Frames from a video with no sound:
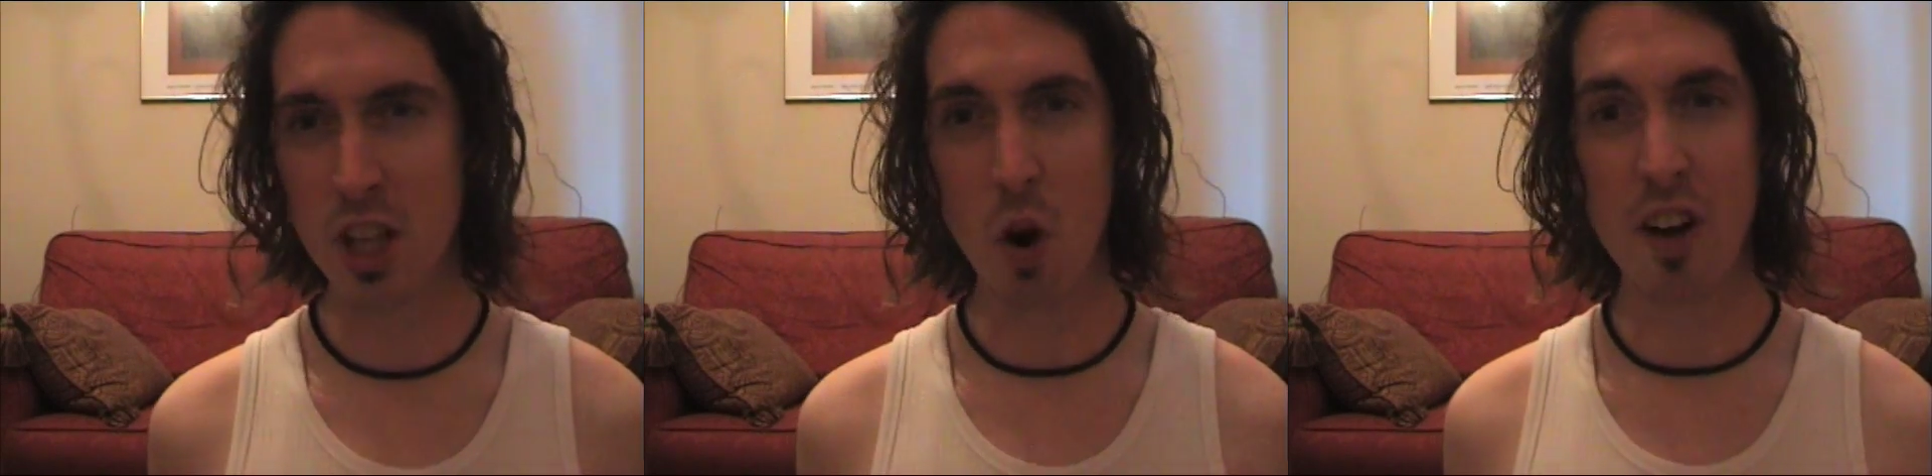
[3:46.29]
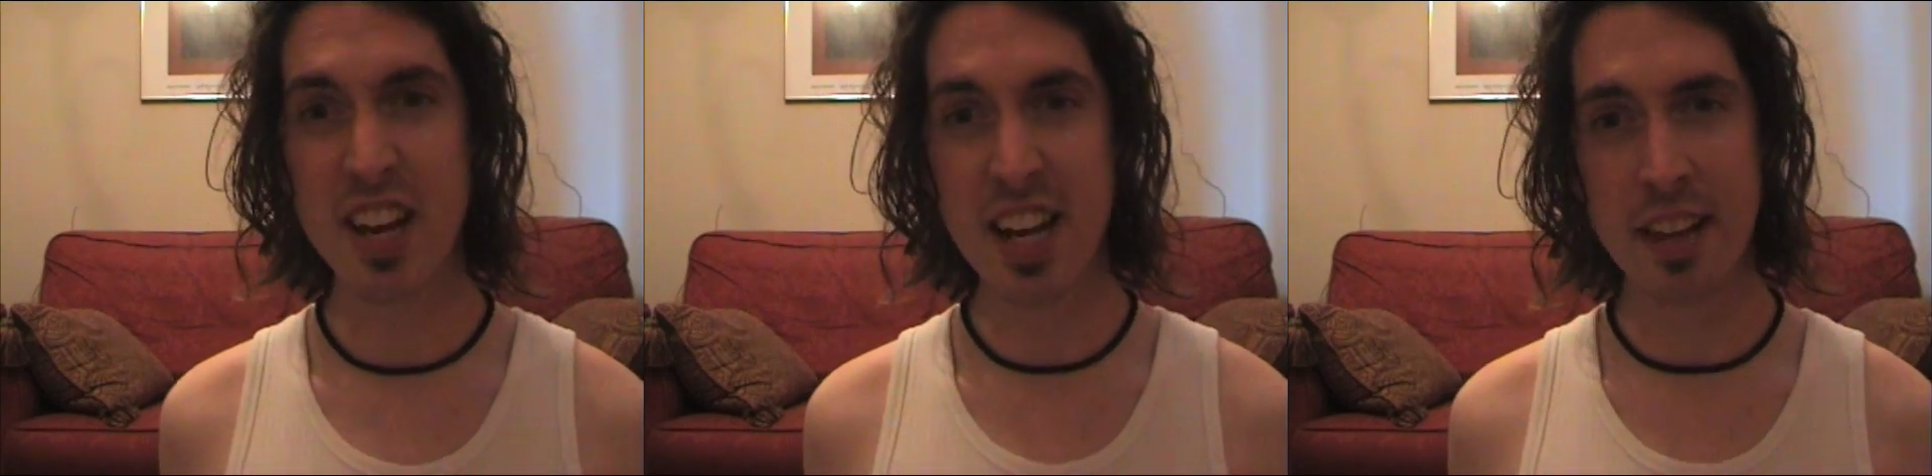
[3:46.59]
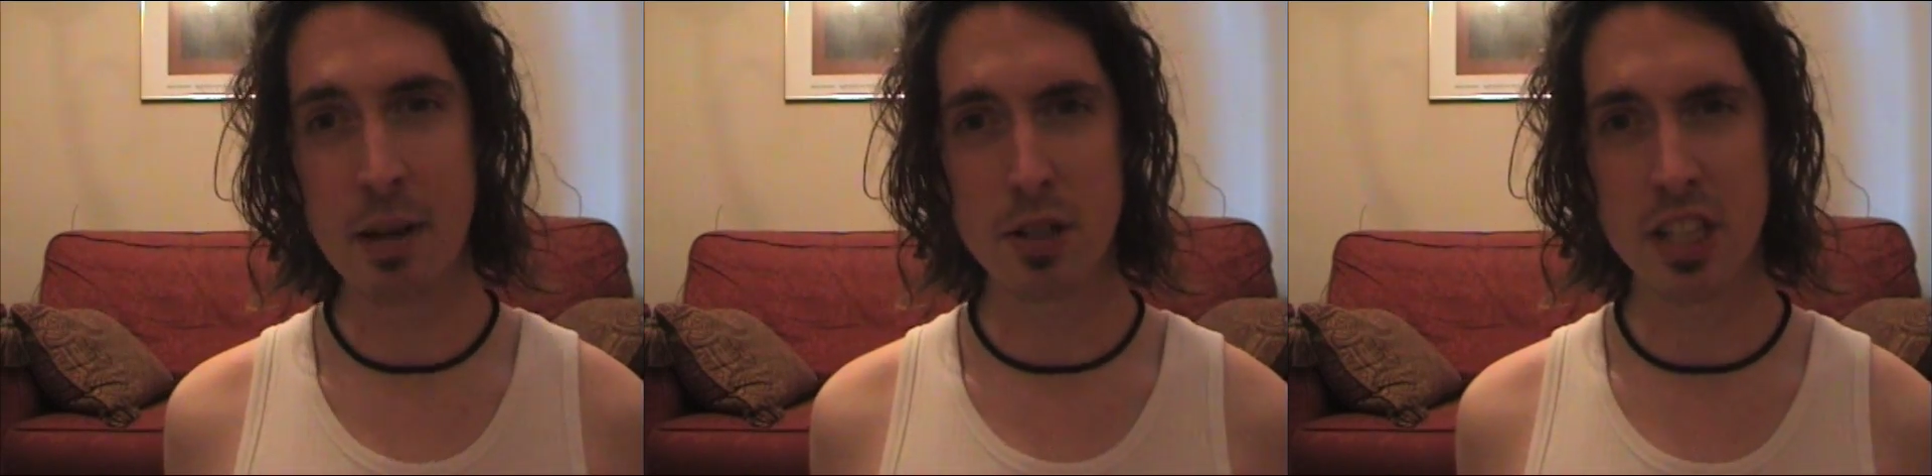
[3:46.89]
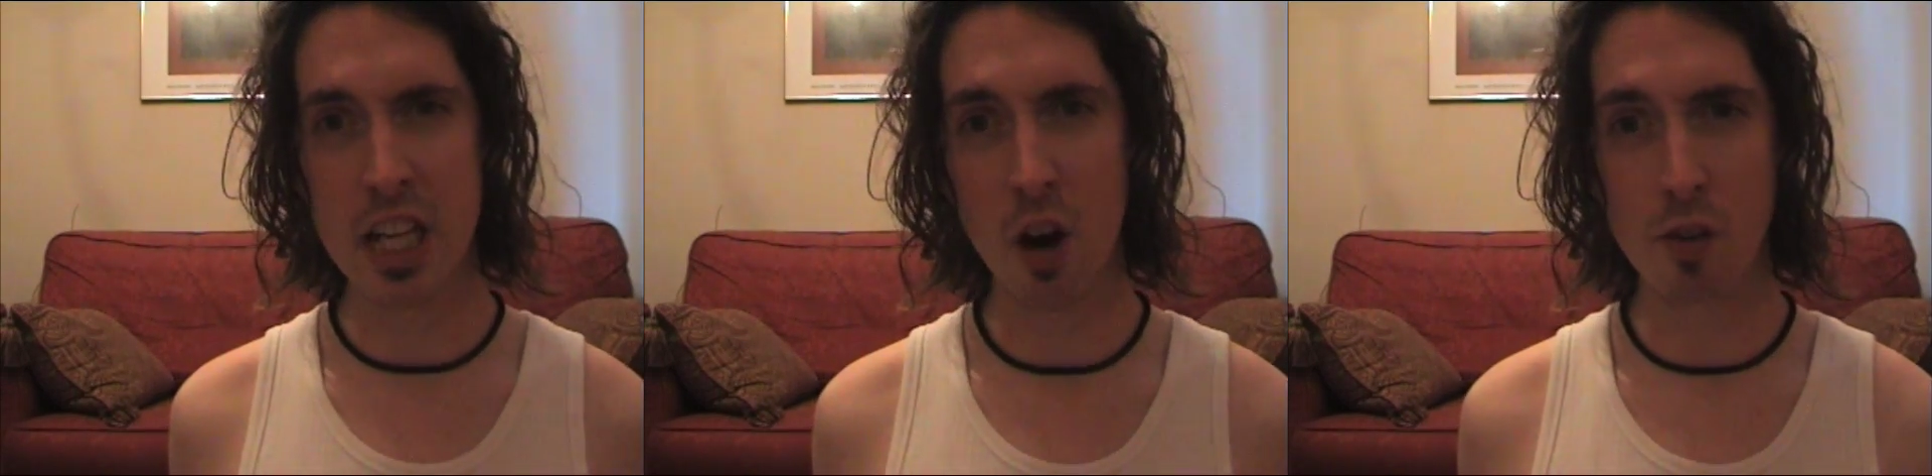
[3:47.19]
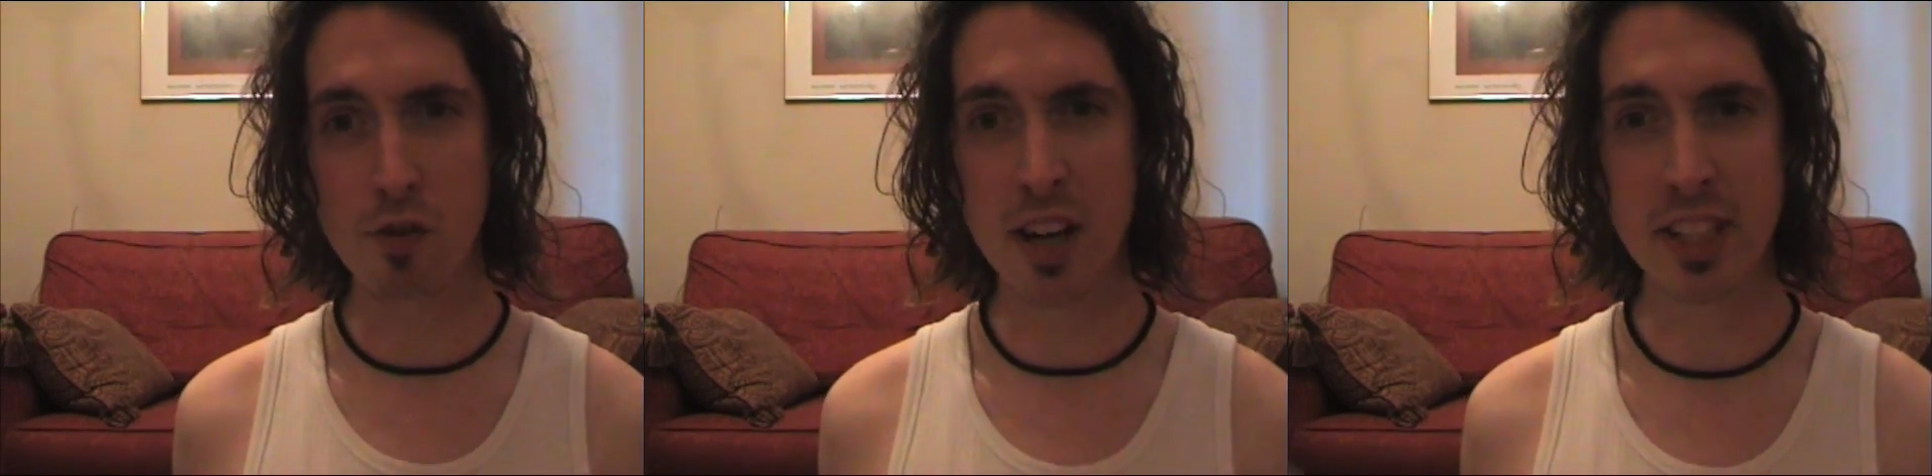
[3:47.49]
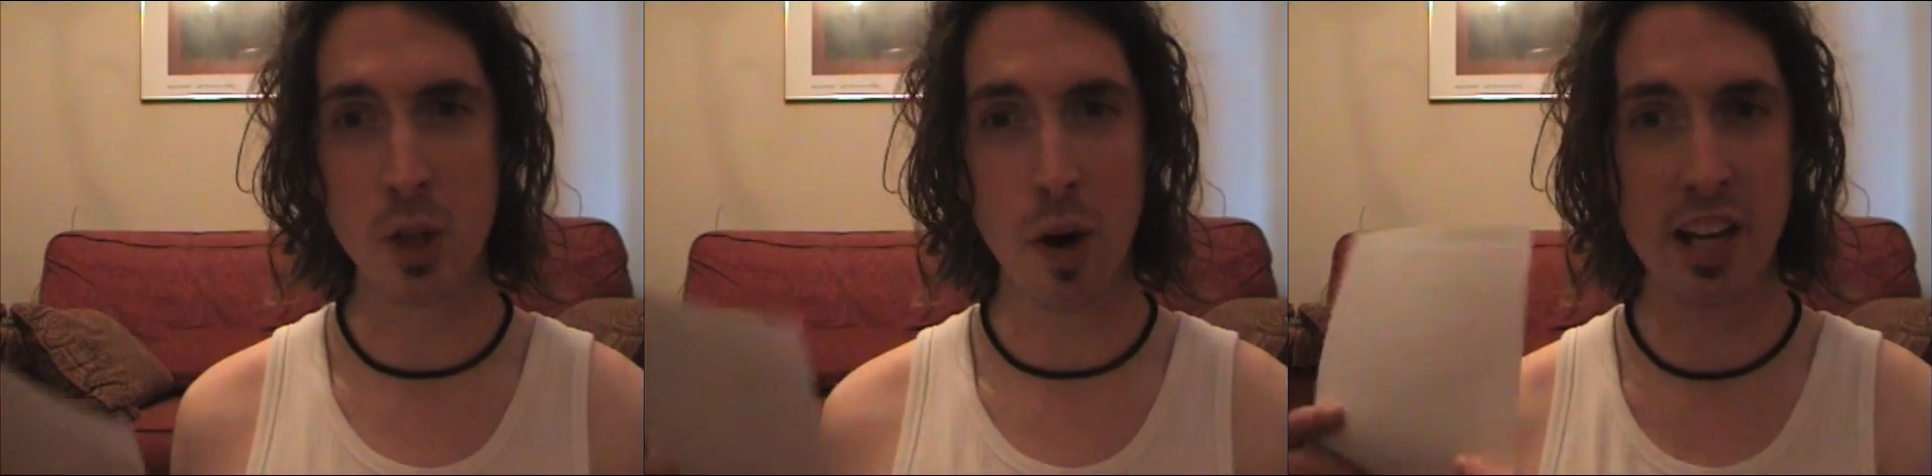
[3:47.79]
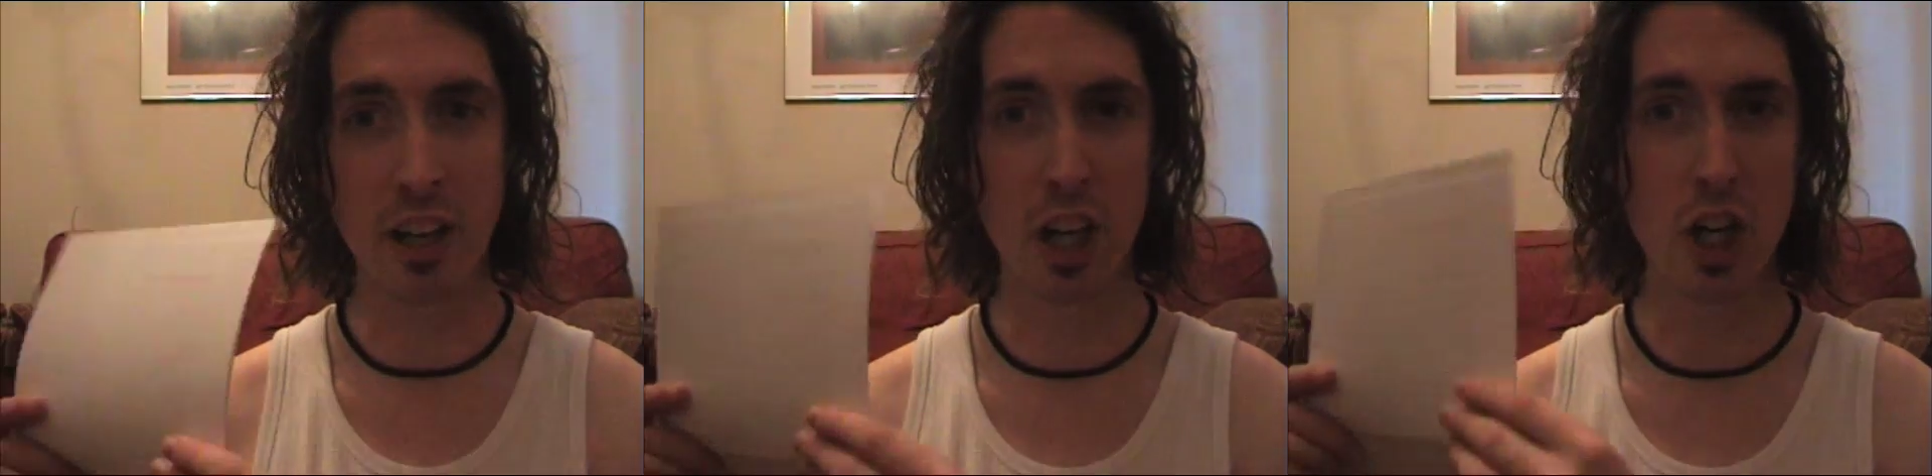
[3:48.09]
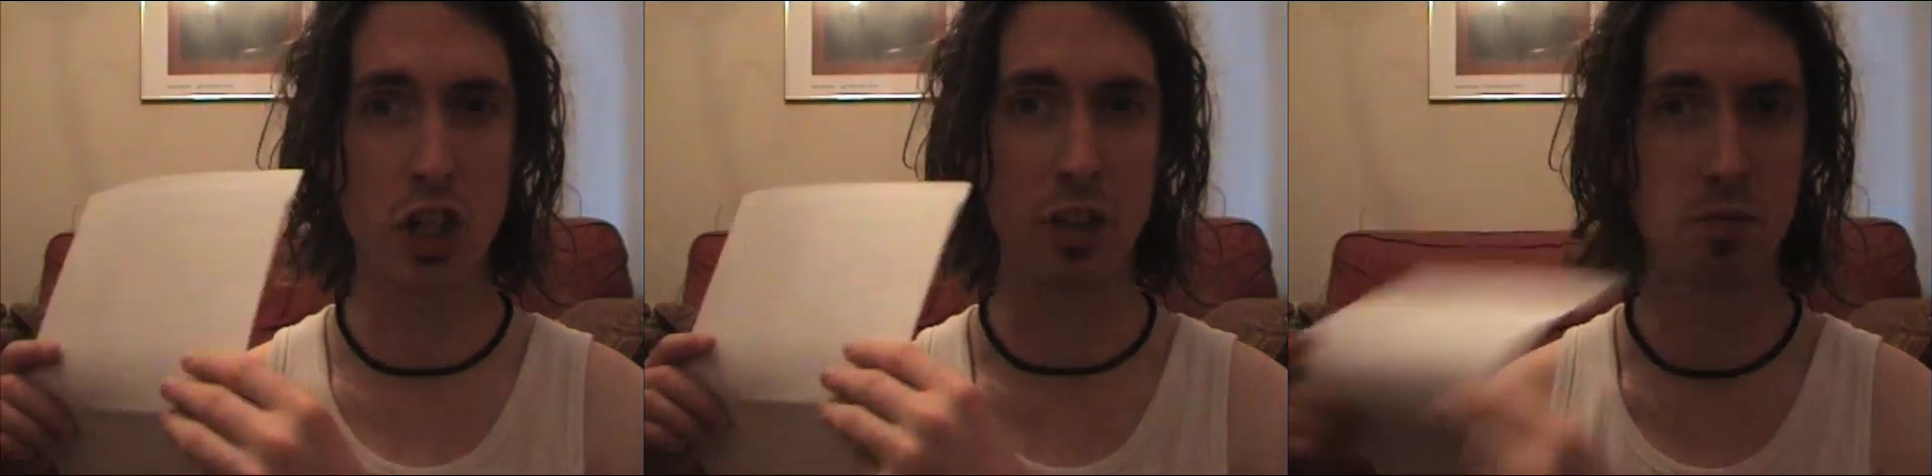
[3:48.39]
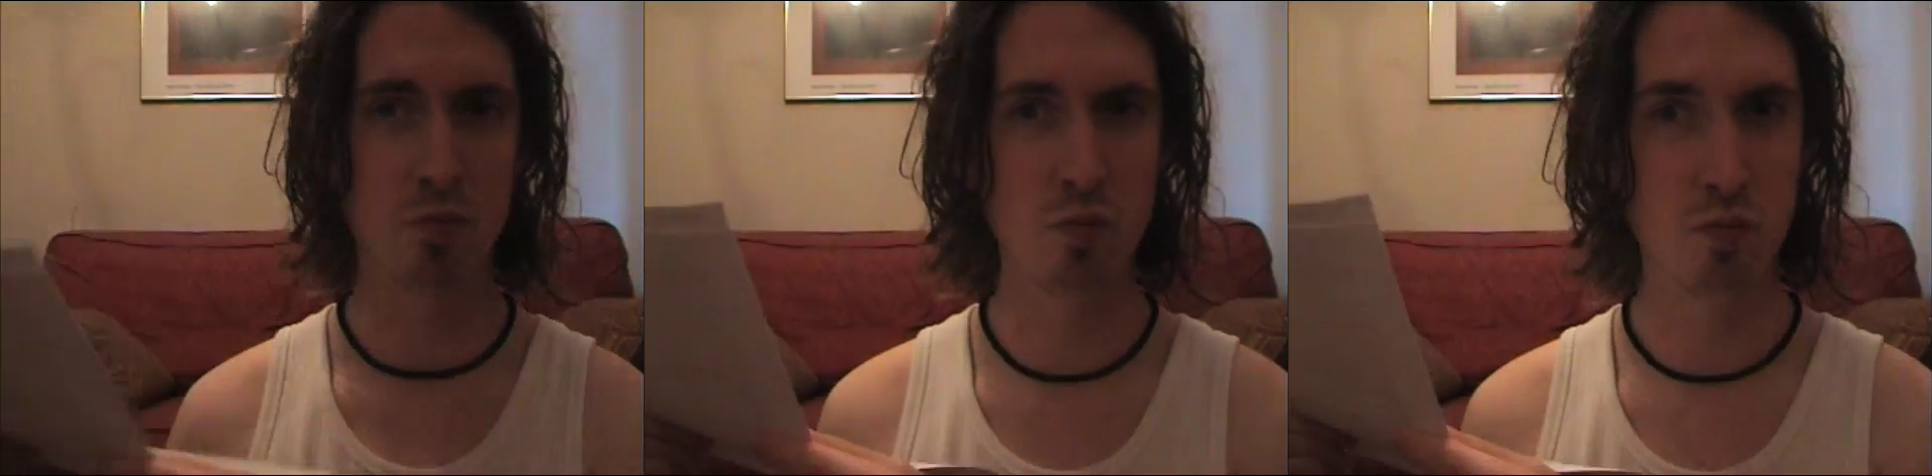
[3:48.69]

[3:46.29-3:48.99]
So I've taken the liberty of writing you a conclusion.